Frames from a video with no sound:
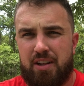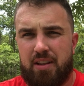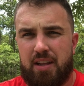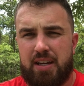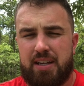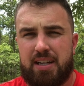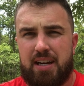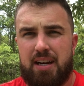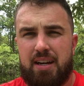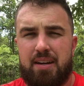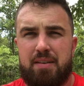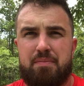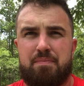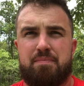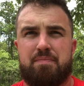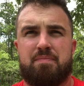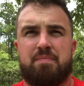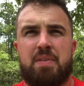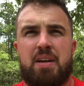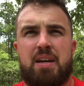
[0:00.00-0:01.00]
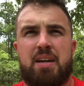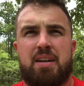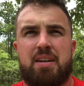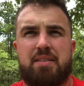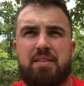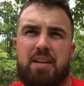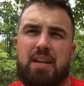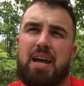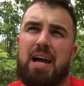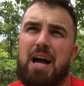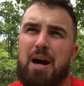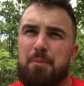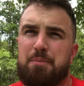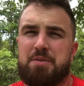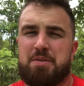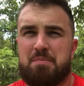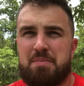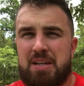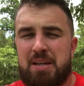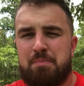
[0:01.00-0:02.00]
like that
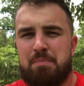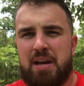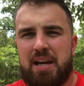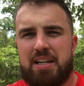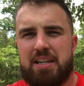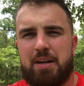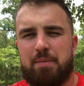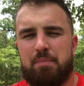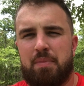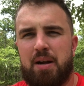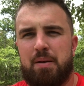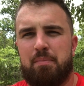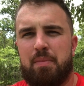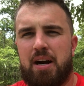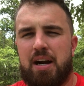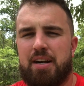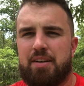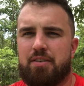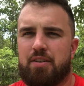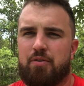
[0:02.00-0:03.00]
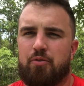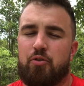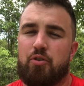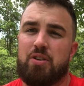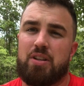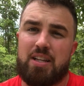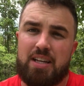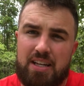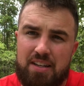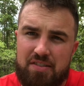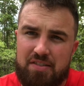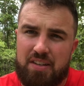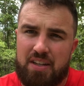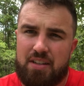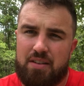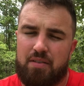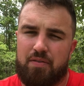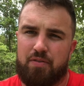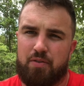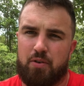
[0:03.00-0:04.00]
helped me make up my mind on
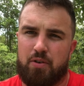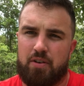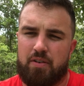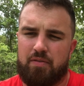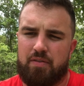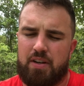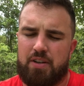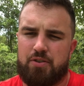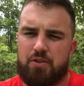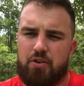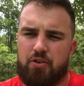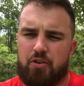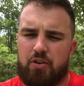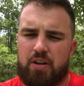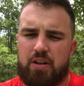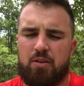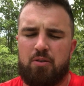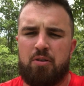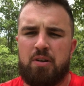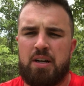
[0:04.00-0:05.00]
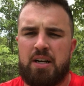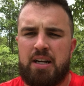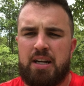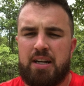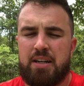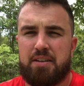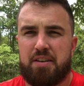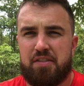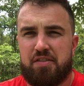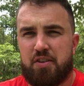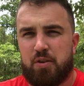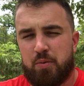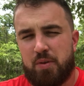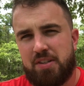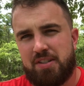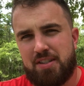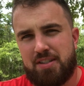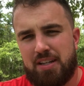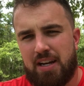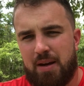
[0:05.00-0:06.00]
releasing the Florida Adventure Trail, because there was
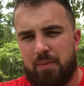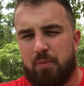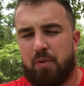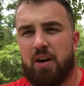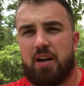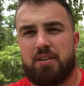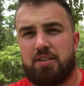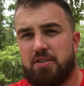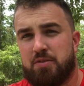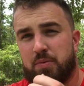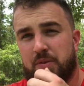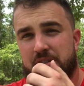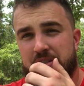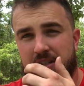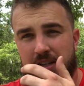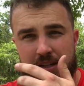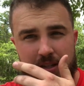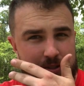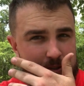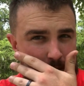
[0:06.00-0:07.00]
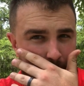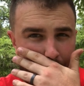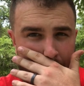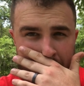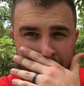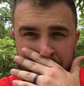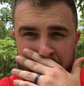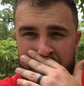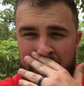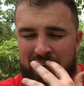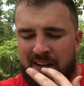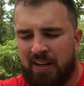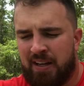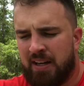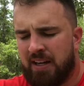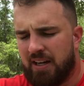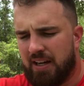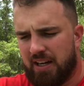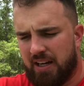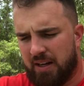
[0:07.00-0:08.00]
a time where I just wasn't going to do it,
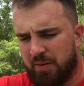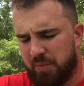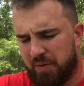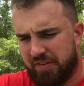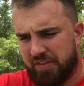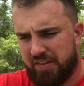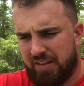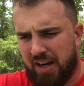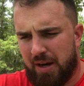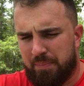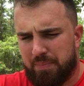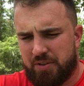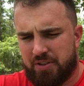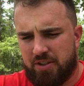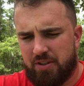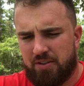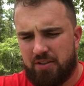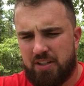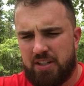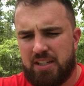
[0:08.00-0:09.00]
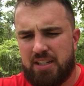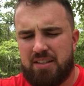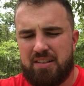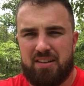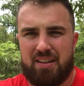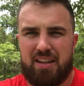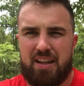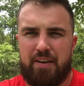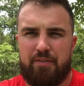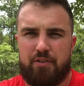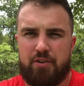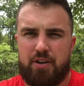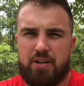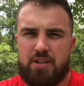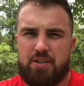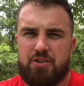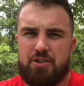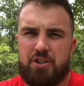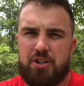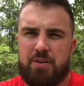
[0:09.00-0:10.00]
was the opportunity to
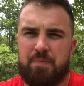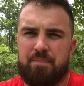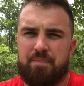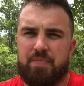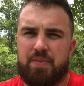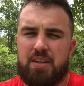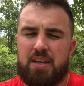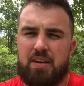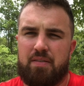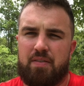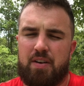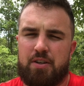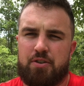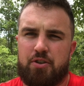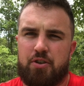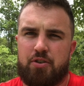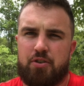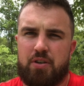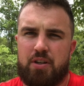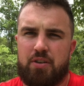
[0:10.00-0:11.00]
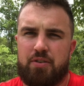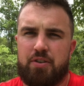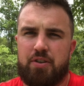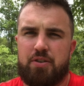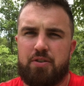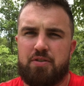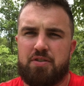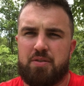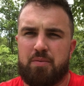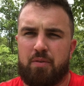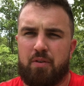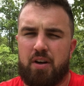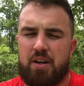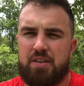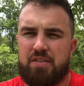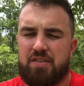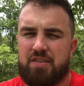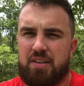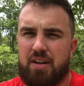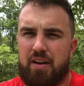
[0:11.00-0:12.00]
leverage the Adventure Trail to do some great
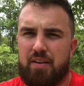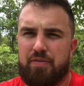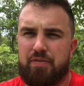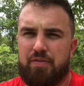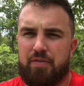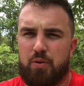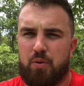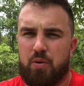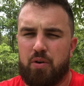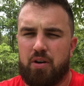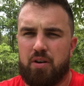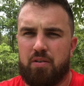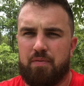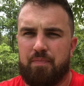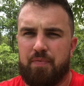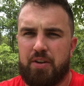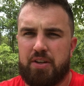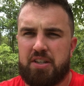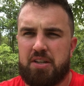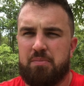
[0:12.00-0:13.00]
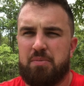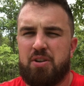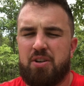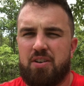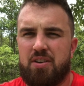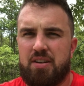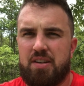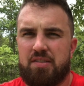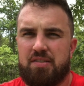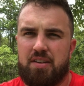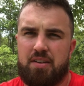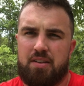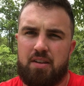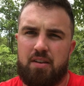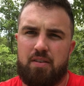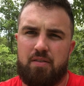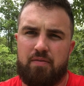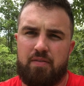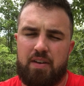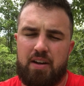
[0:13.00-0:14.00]
stuff for the communities that
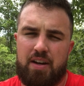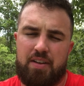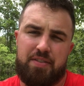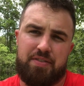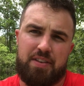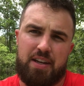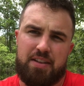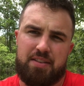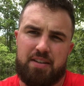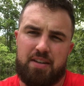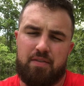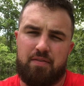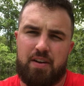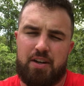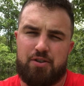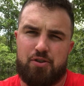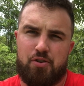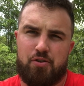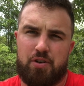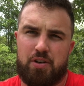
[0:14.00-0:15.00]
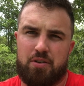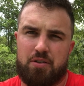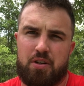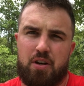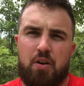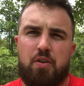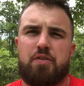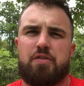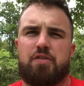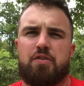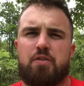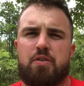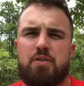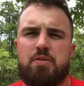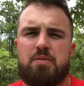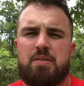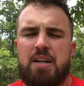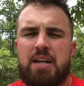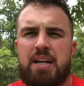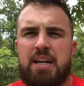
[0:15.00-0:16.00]
the Adventure Trail goes
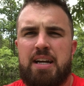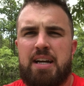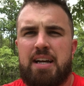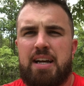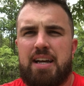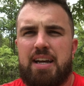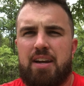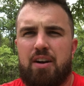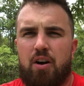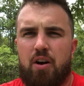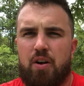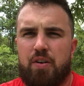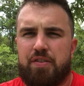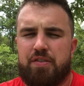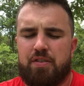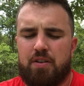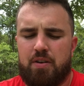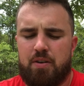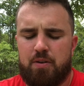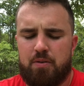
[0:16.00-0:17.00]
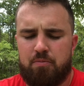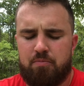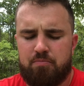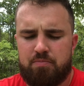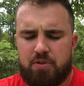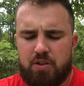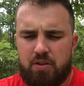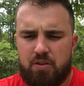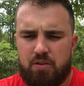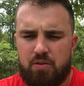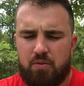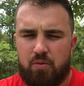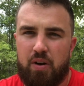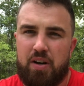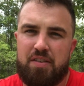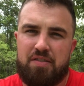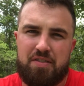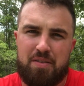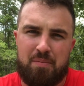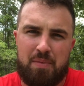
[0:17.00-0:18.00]
through, and also to
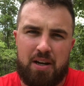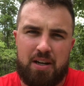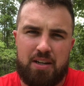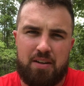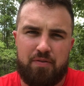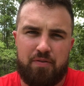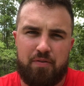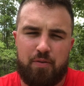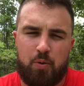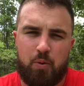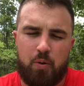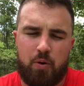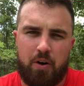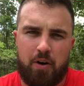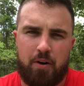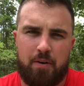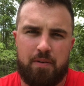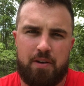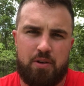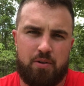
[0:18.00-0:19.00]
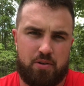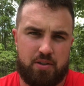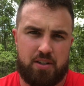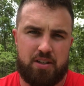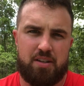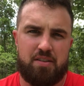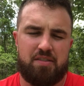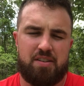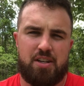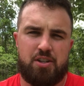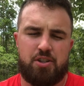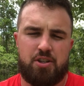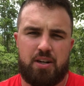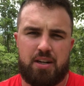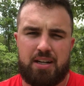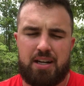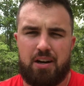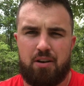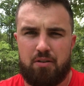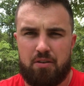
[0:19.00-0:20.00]
raise some money for an organization I
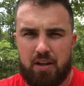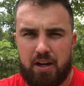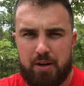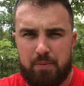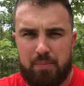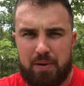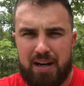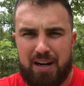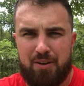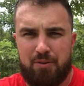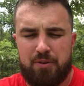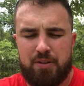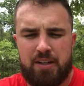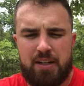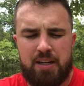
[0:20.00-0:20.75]
care a lot about,